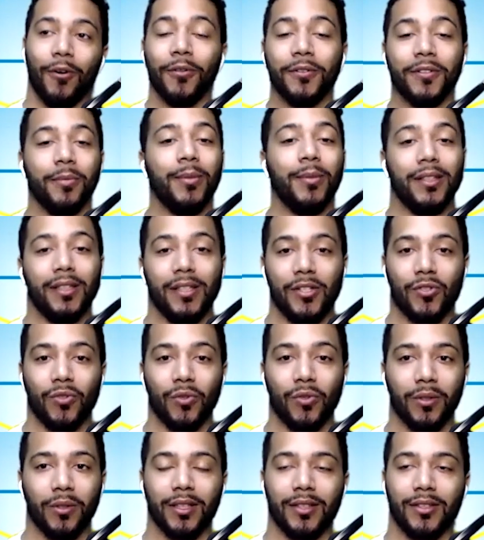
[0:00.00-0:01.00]
ultimately
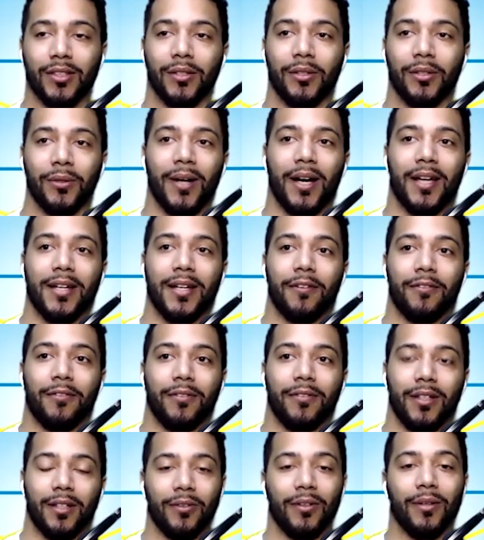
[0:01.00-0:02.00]
soar. So I
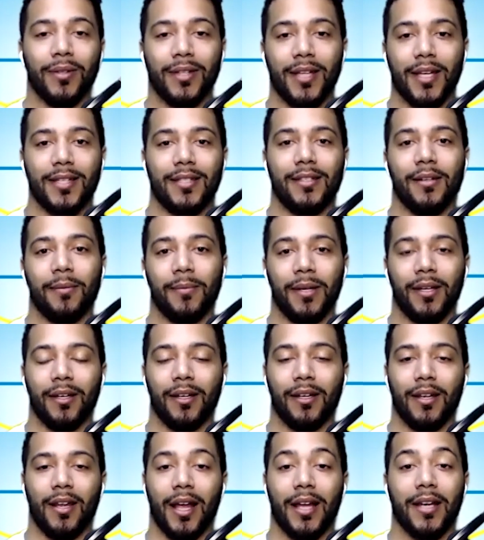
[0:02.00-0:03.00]
definitely agree with that
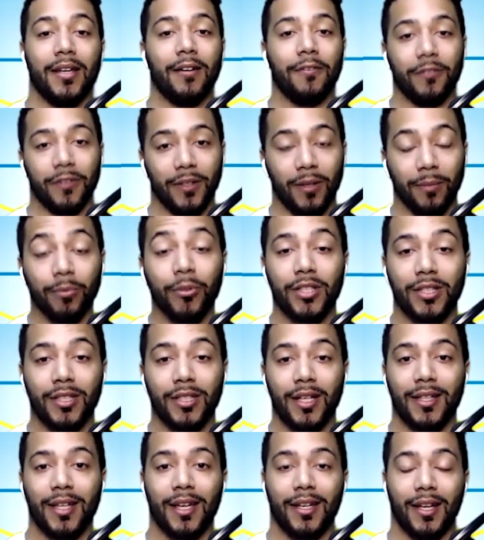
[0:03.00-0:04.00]
sentiment and I definitely
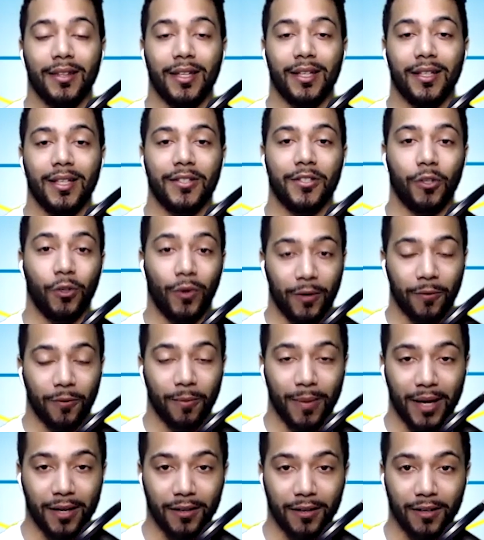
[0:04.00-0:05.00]
appreciate that. And I think that's a great
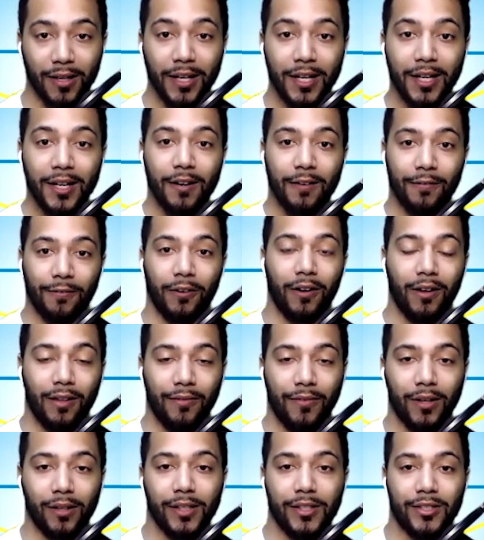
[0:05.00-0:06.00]
reminder for all of
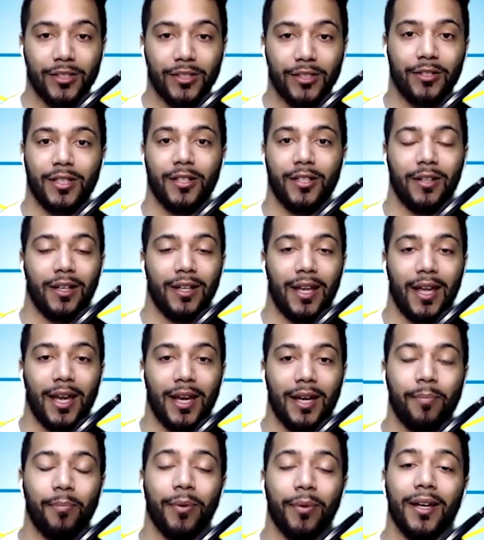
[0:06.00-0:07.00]
our listeners here
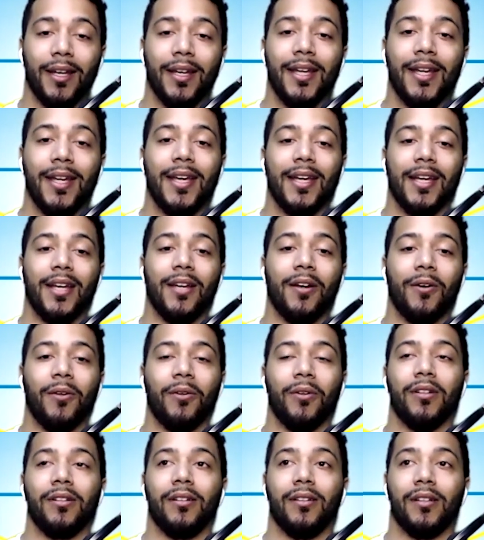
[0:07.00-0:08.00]
today. But, you
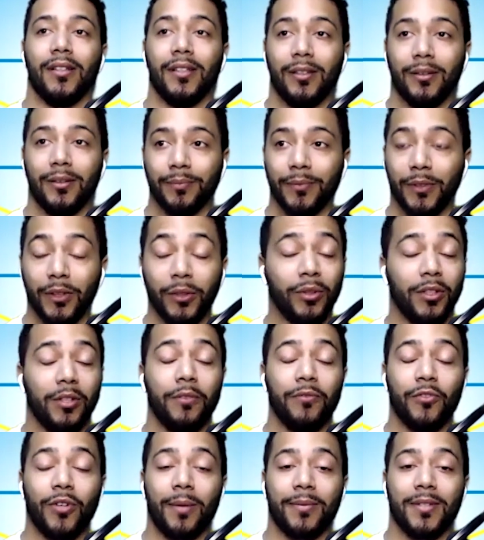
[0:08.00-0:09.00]
know, um, Luc, you've
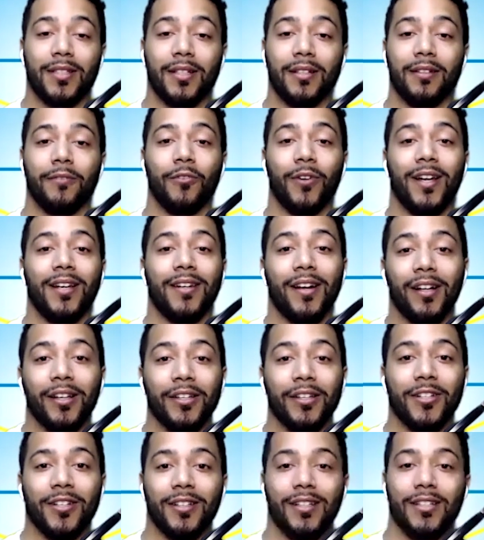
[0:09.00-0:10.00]
dropped a ton of great
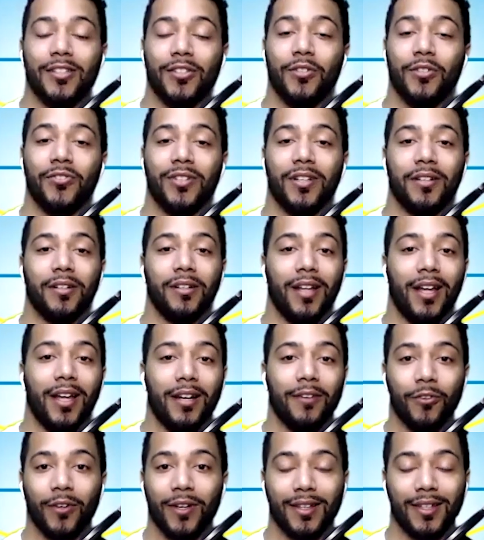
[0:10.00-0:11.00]
knowledge on us. You shared a lot
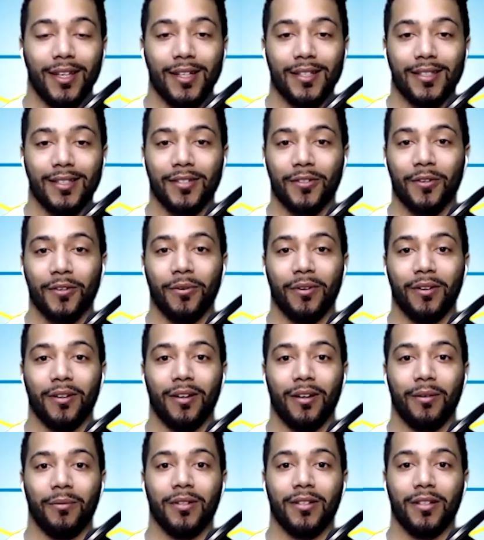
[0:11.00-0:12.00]
of great things that's going
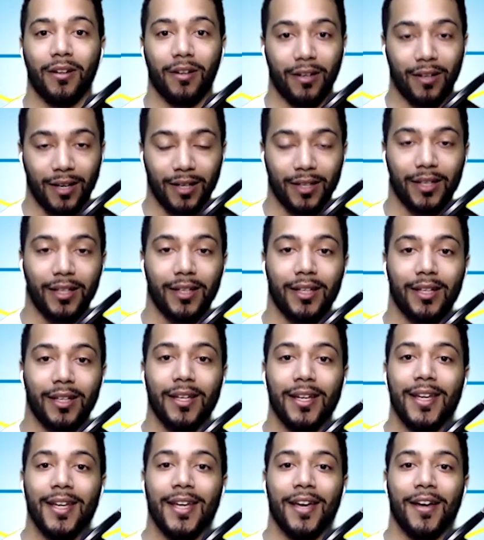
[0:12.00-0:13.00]
on with Arianee and
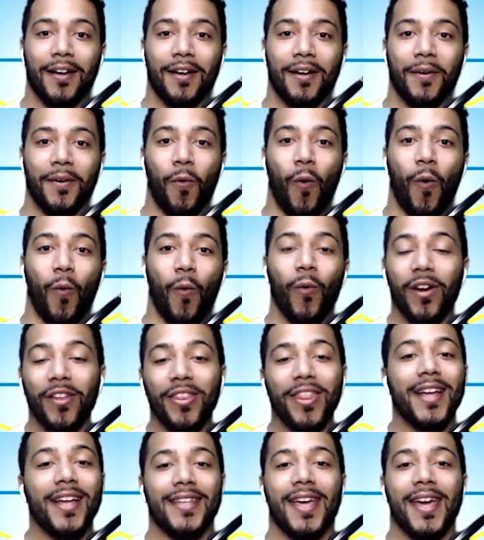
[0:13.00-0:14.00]
uh, where
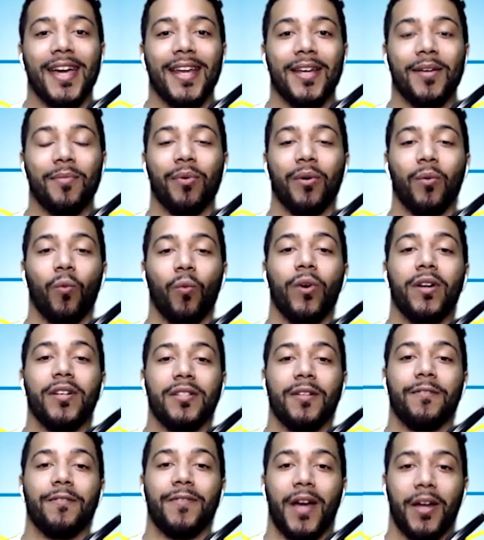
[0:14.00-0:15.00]
that's headed. But what is
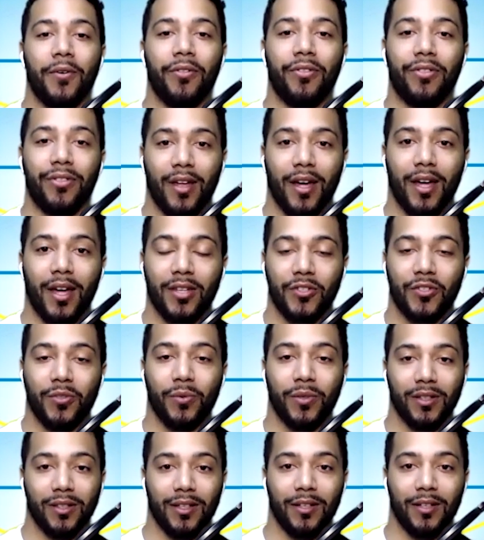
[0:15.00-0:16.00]
the final thought that you
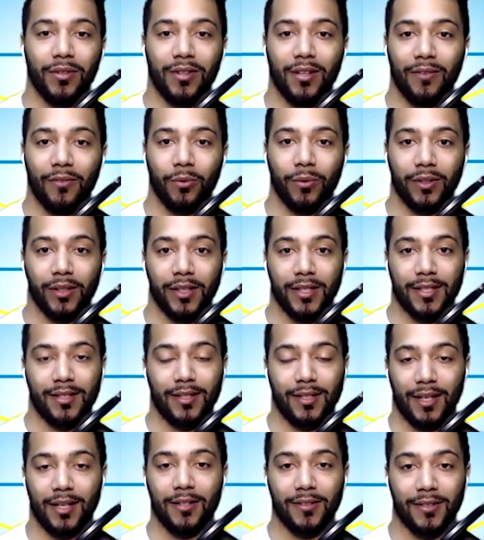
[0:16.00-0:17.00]
want to leave with everyone
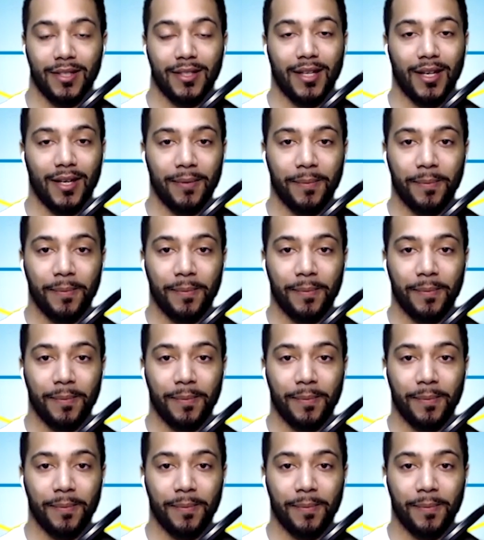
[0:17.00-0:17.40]
listening here today?